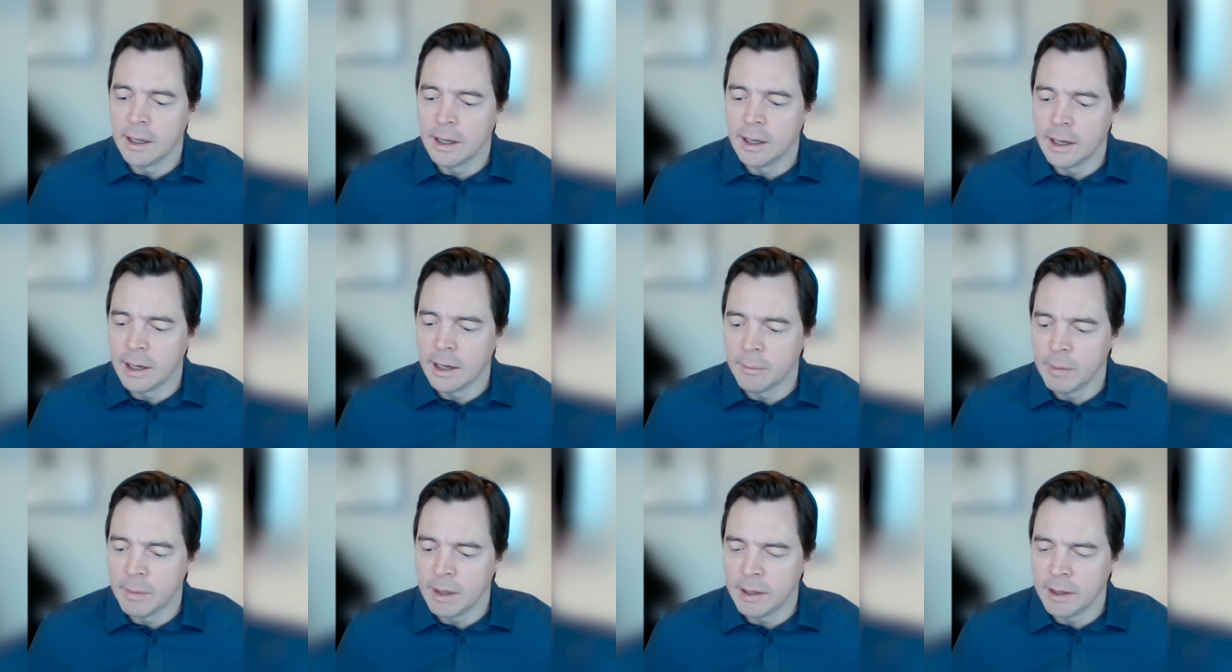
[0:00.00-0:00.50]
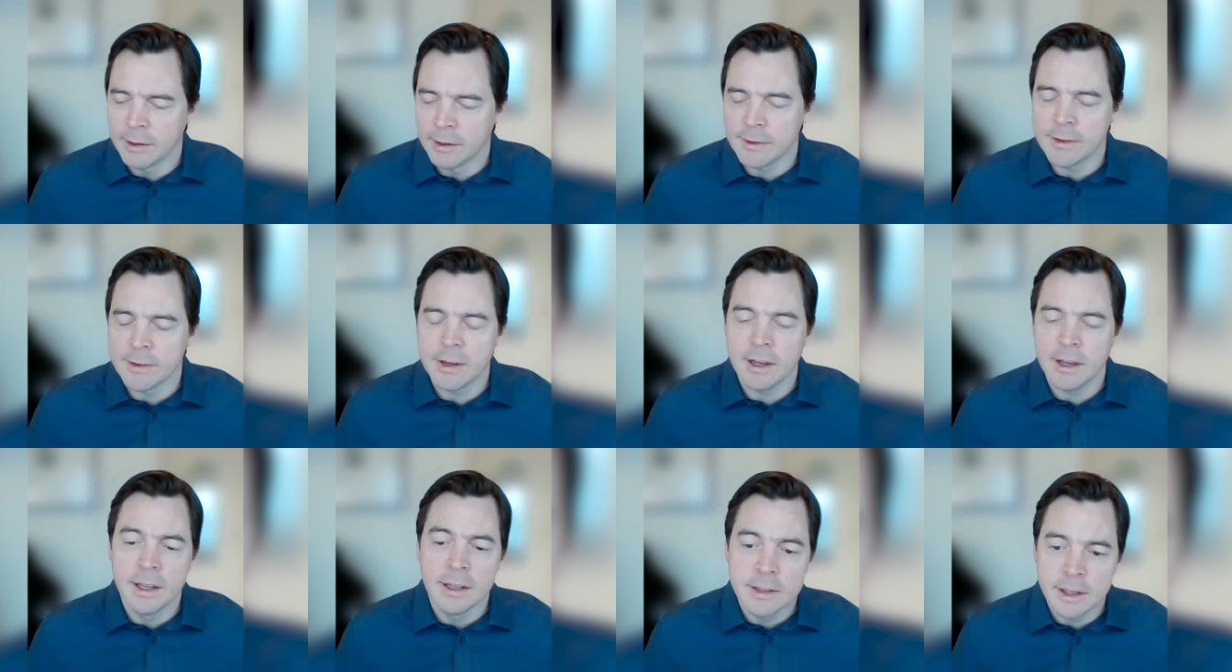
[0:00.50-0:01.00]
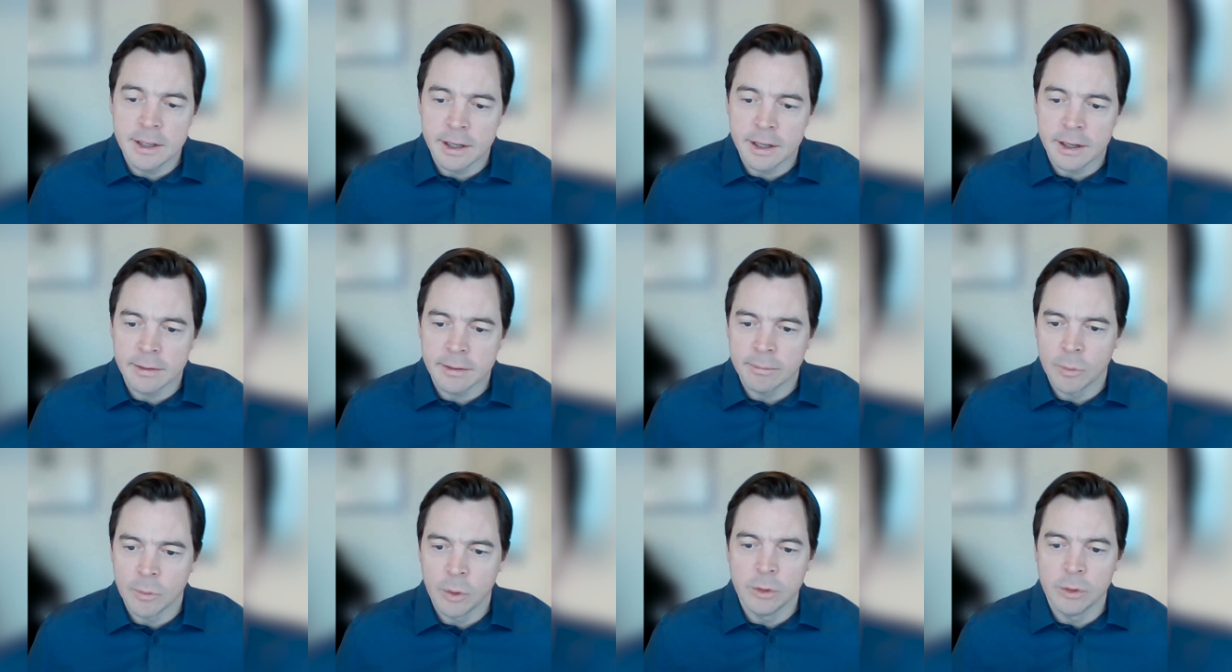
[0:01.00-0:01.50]
it's
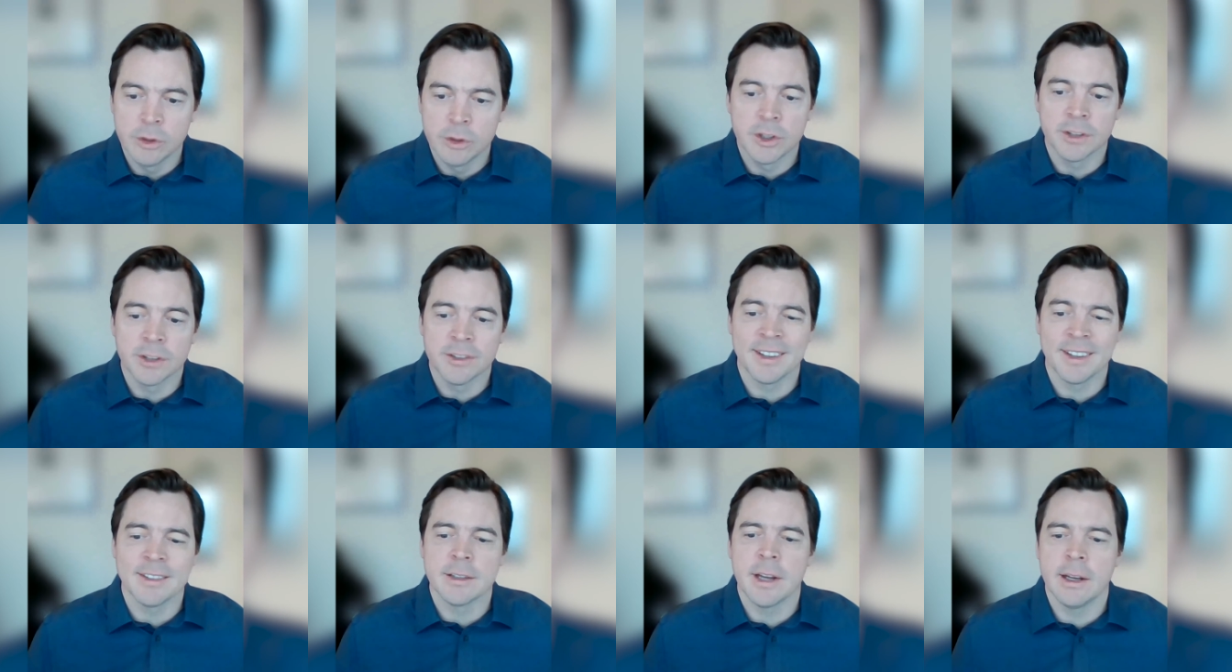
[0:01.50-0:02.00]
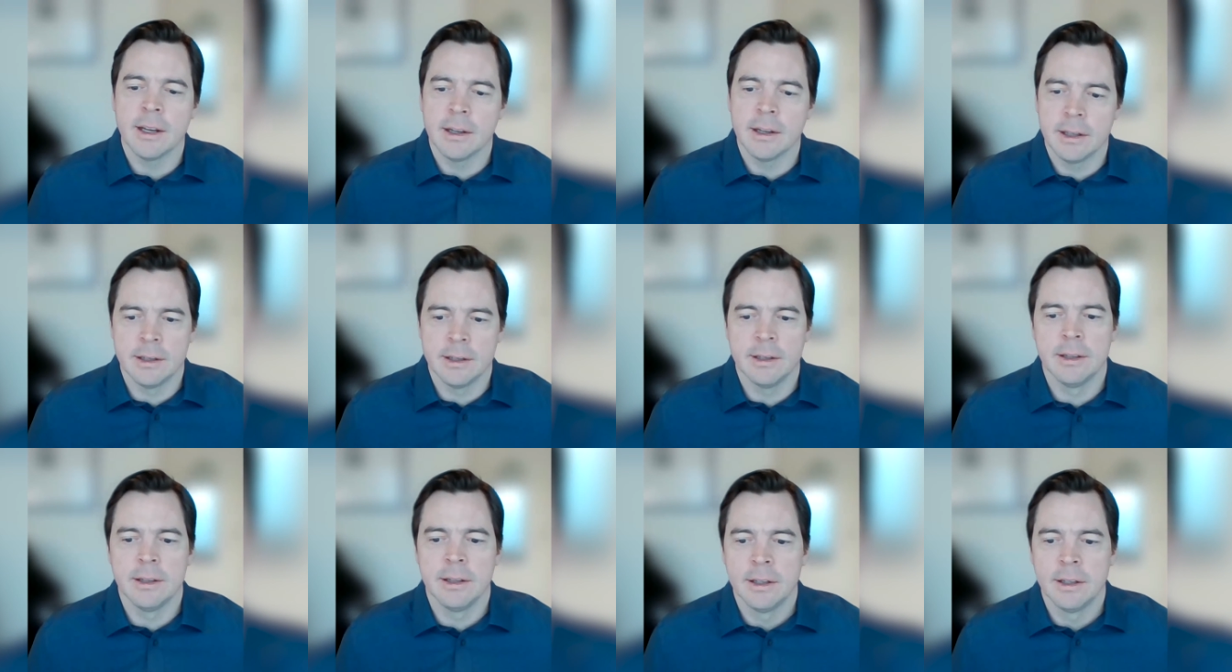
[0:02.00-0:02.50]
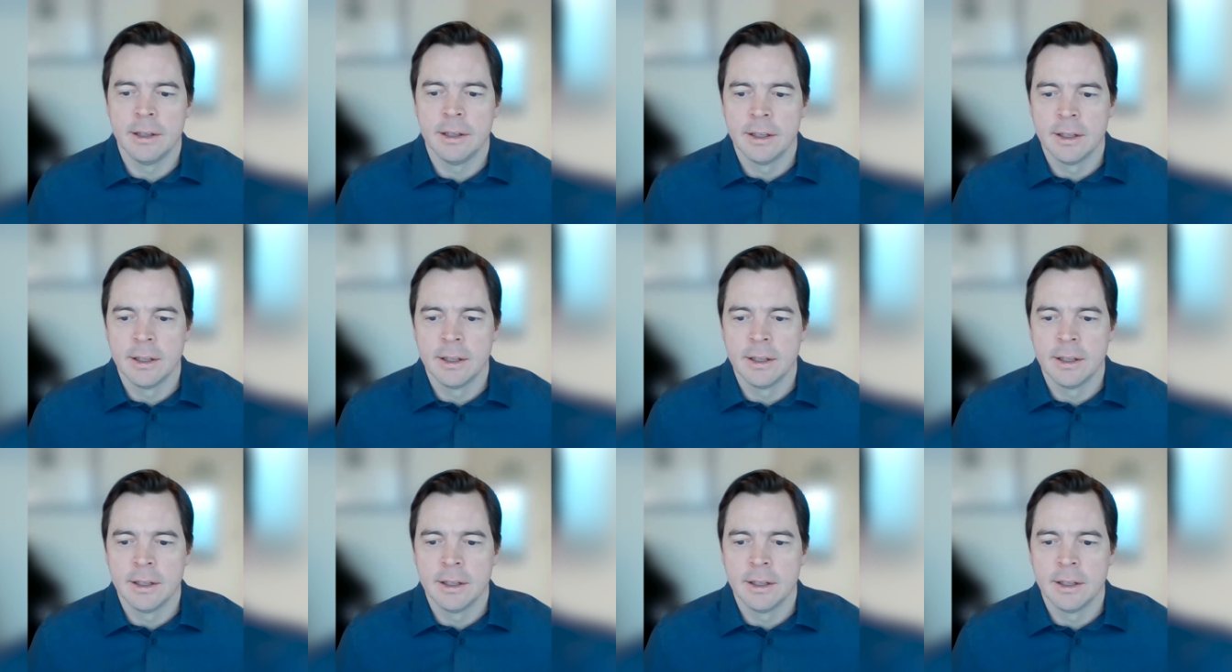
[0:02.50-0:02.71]
India, who just extended